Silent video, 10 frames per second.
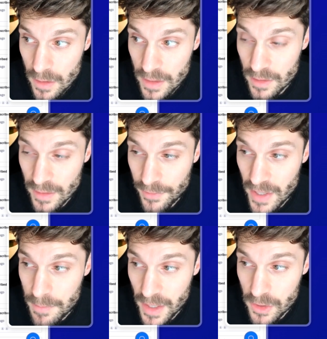In the
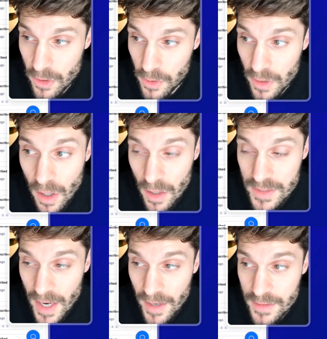left-hand menu, go to
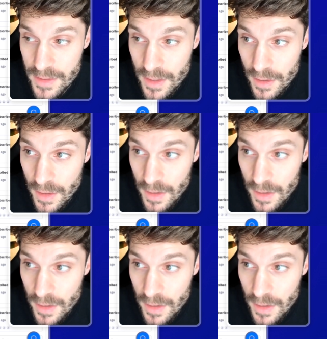Contacts